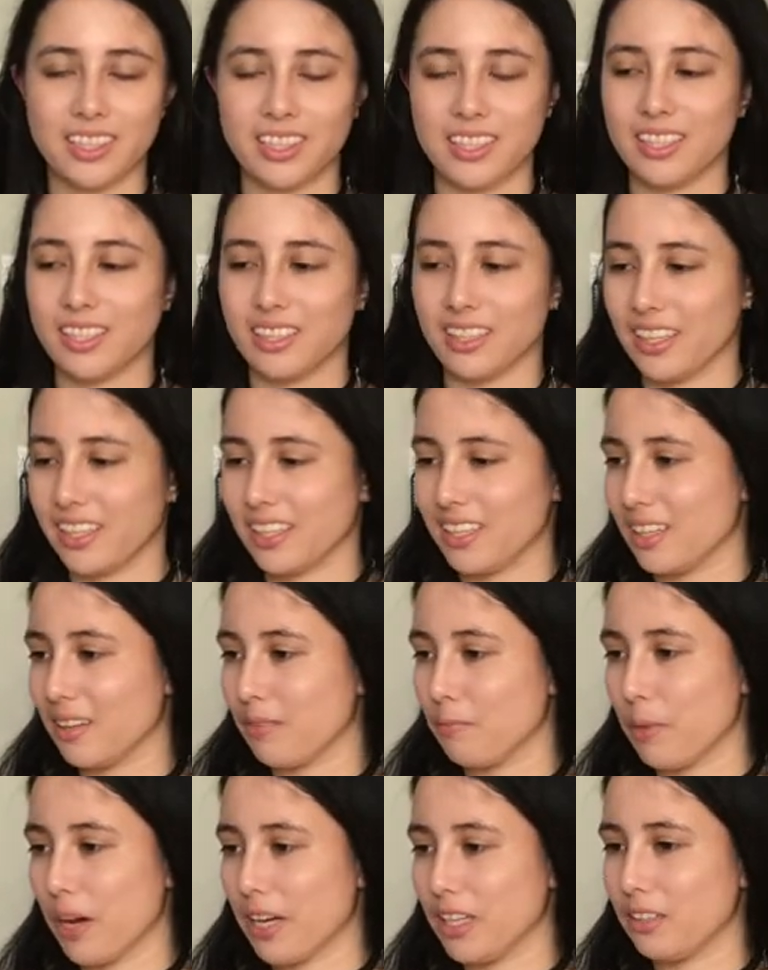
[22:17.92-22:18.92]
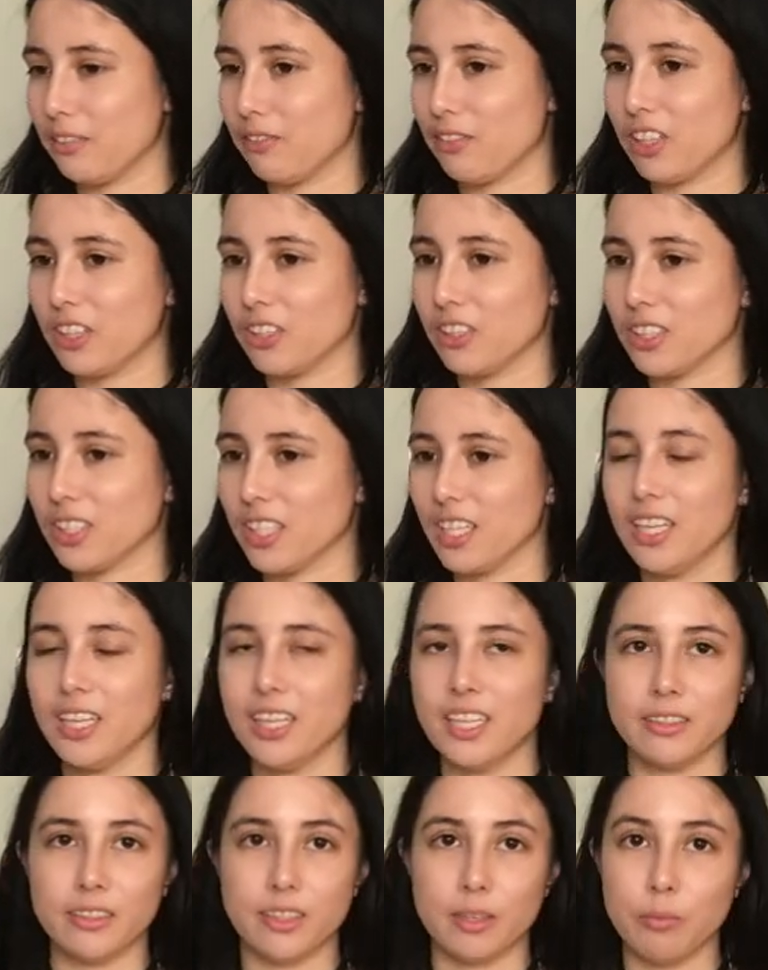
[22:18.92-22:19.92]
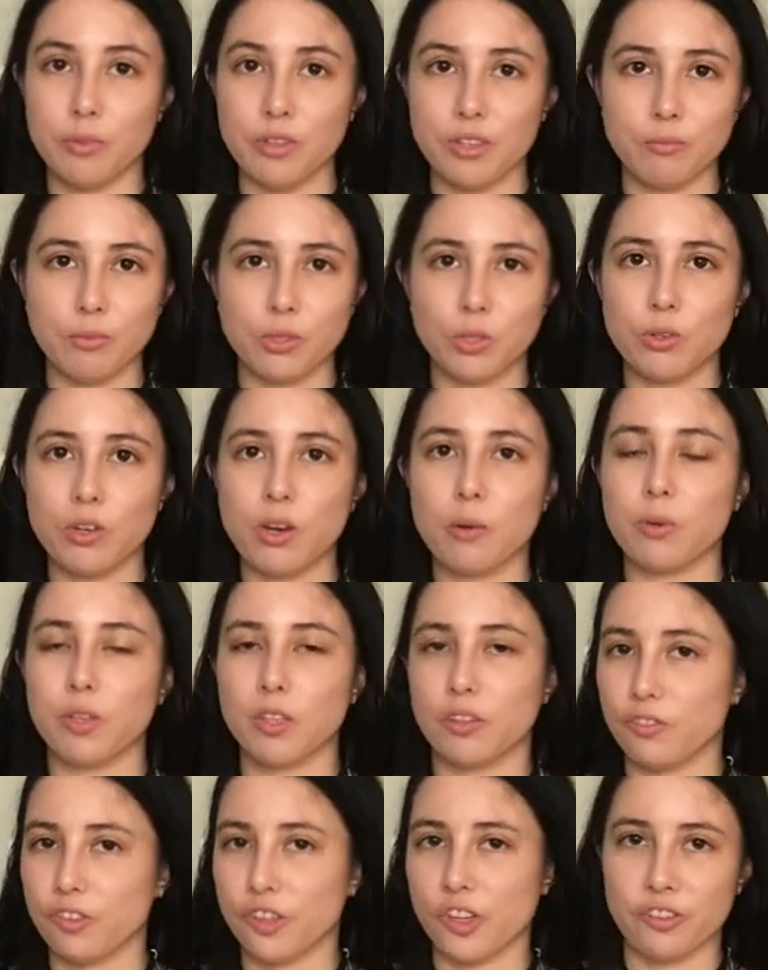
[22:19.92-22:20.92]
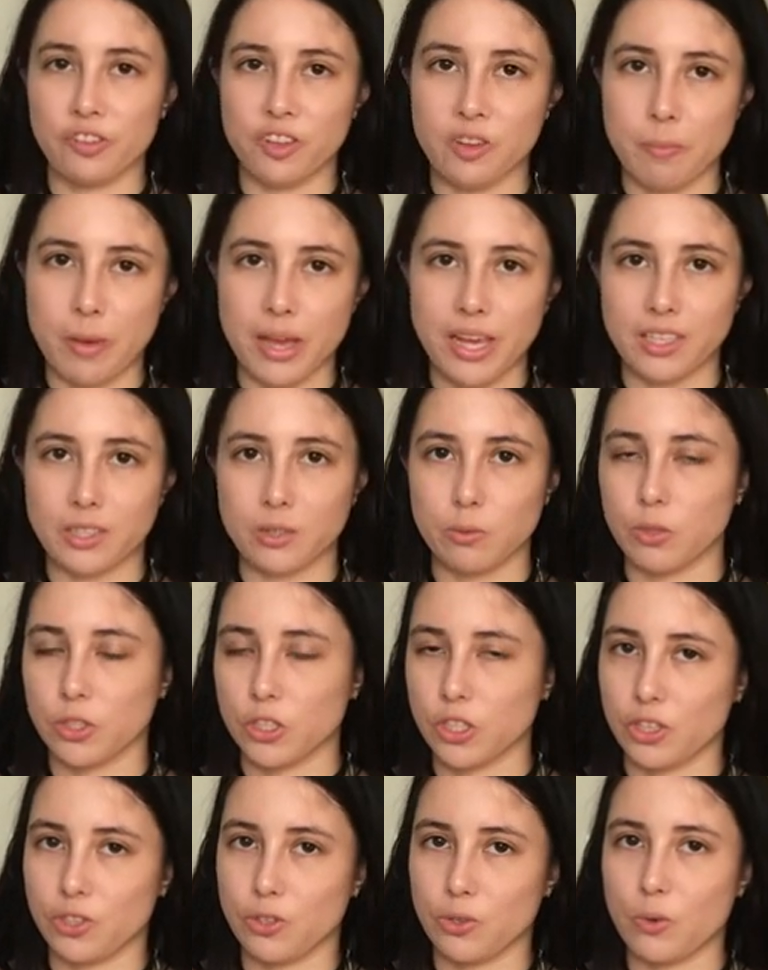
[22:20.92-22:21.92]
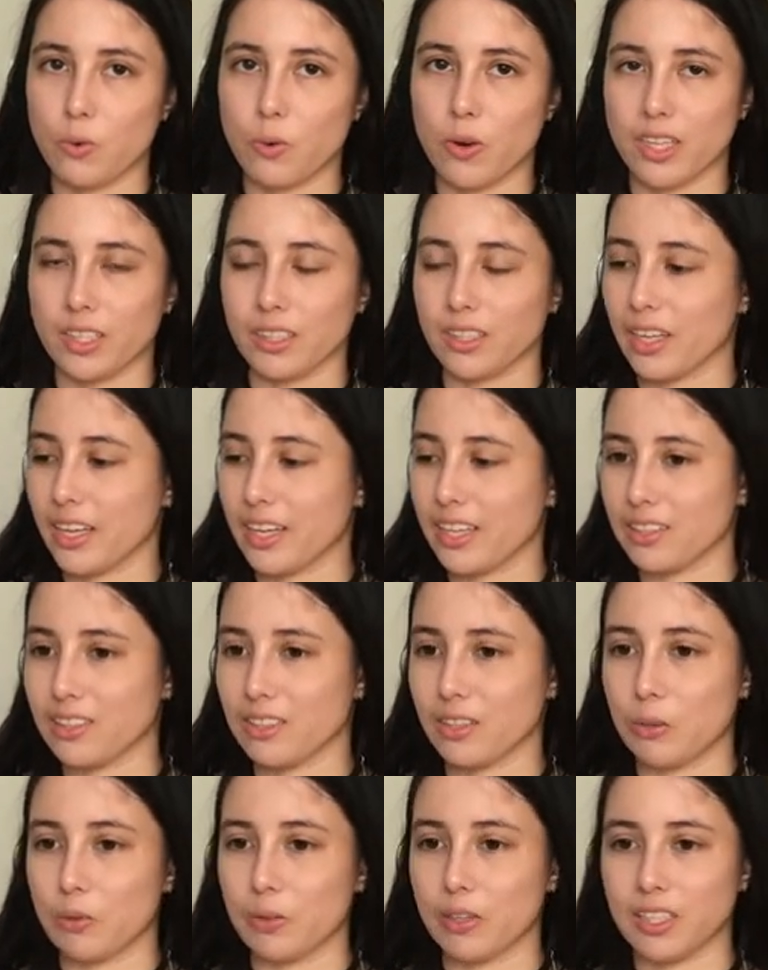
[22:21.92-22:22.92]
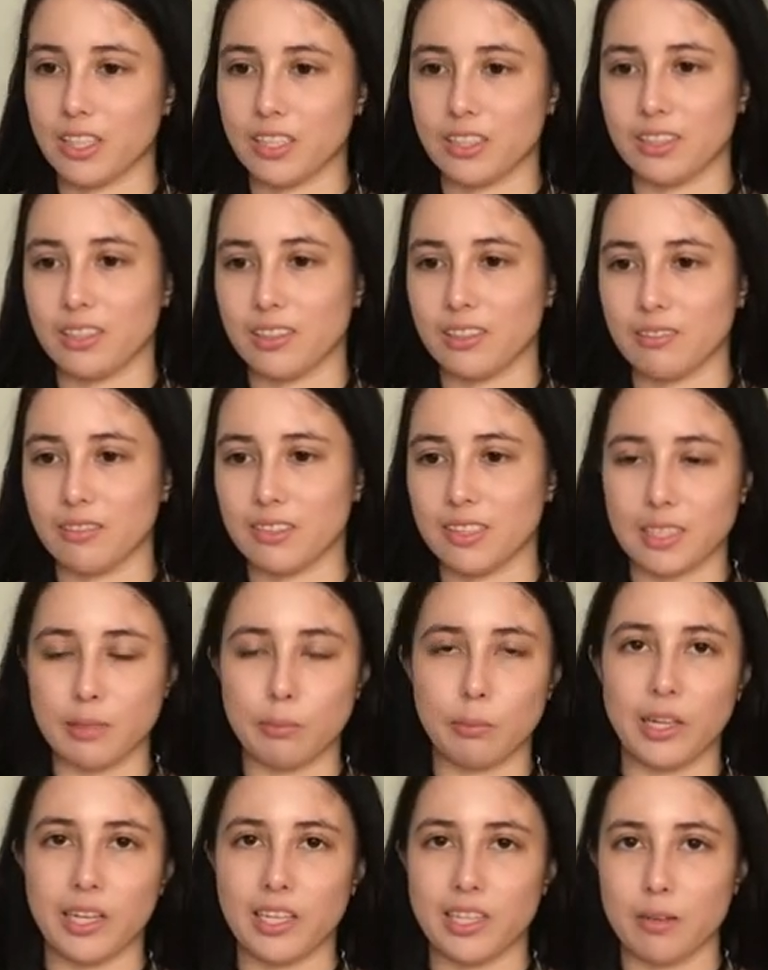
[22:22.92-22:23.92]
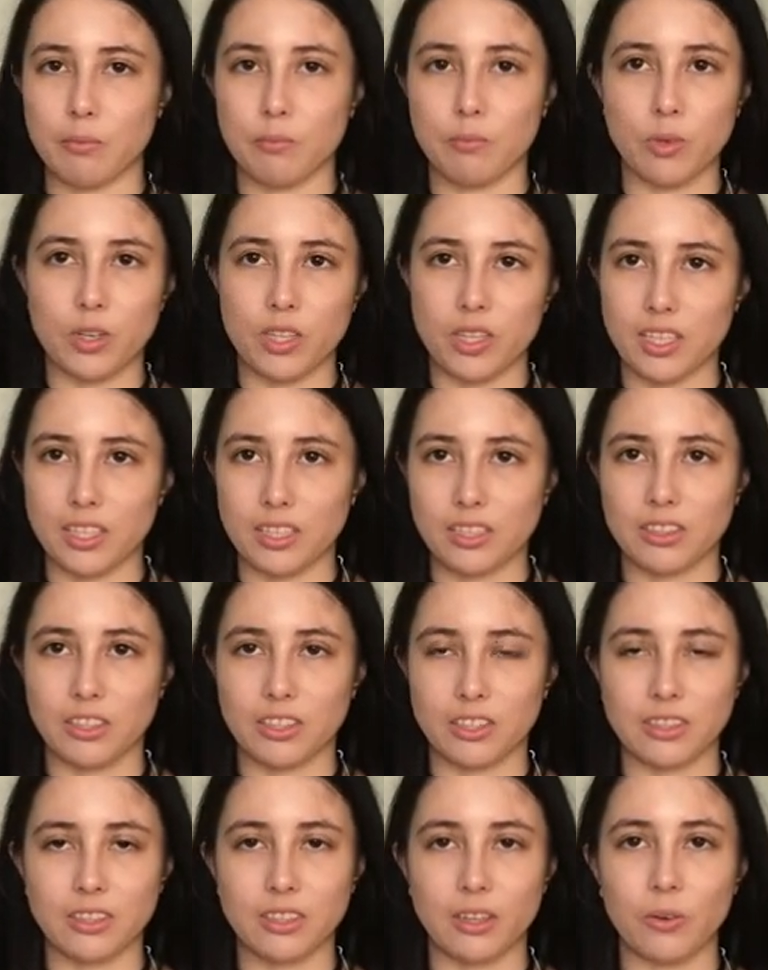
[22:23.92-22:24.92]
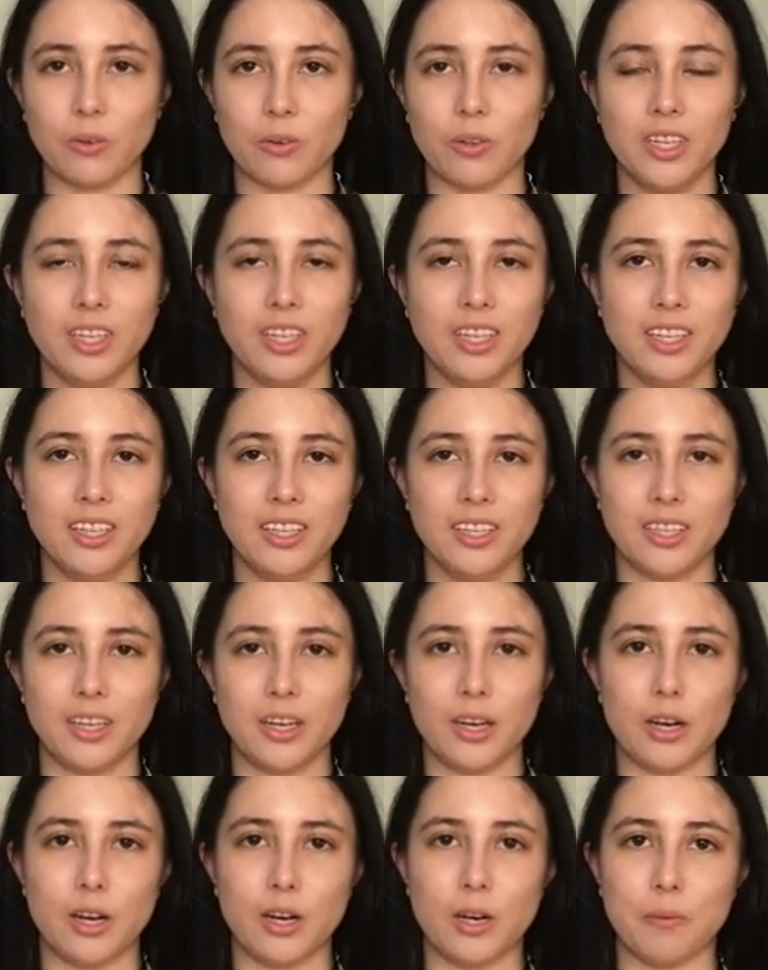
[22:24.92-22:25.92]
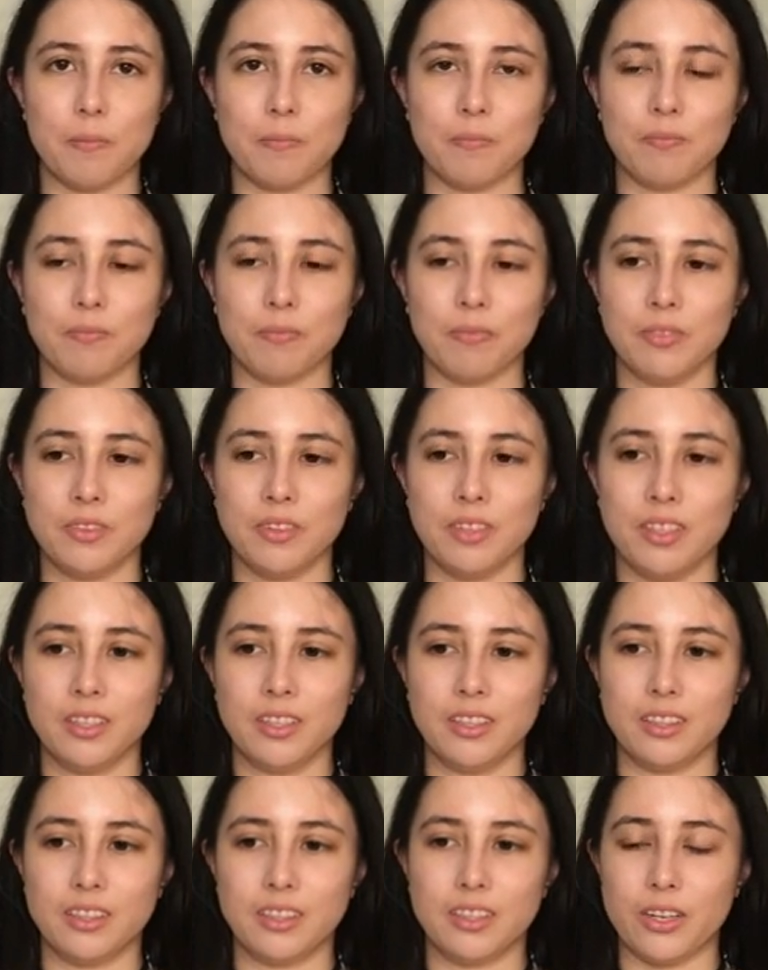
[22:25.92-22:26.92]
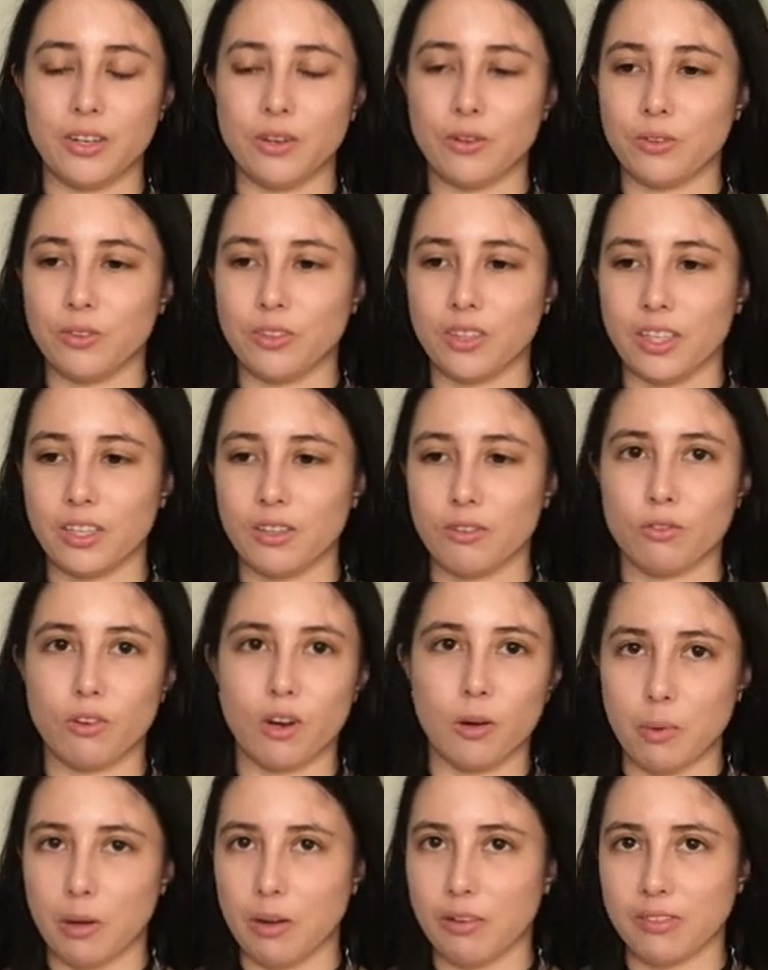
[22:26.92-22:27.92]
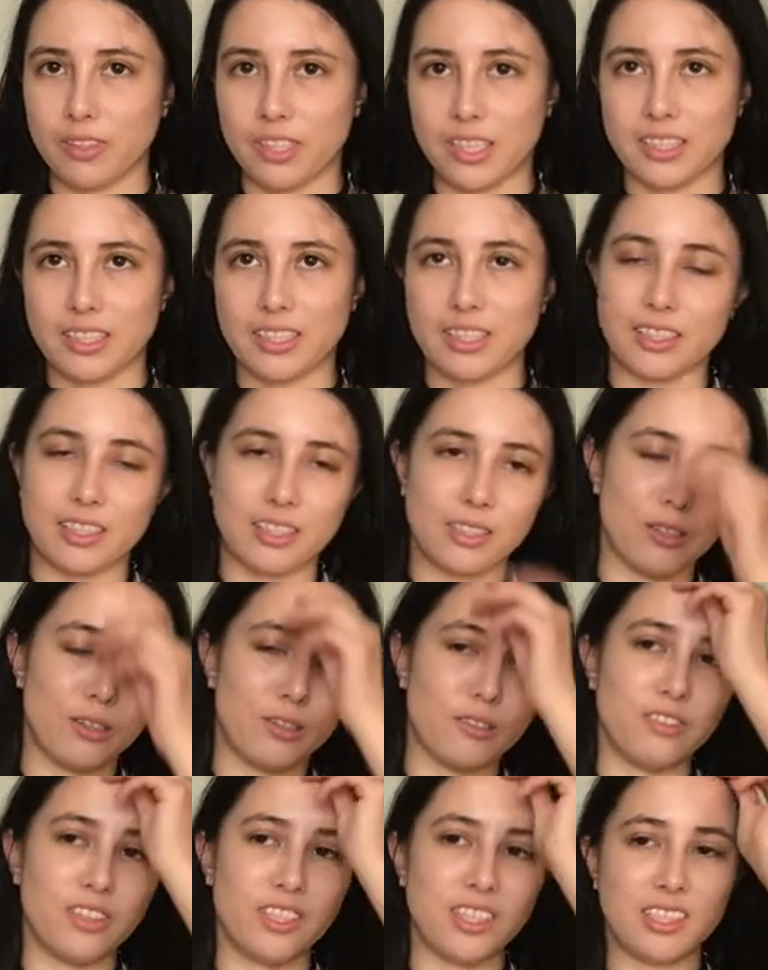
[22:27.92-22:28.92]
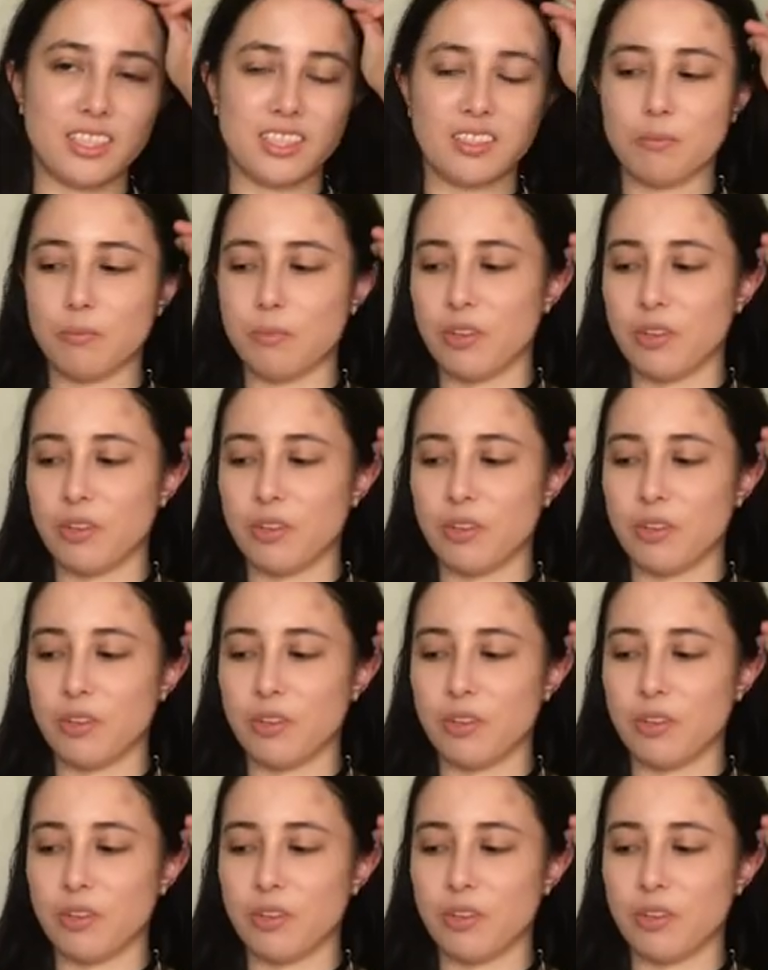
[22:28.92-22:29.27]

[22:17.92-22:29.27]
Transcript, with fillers: in like um, binding figures, some of them do come with a fluffy base, which I do quite like. So I tend to display them with it just so um, they don't like rub off against the surface.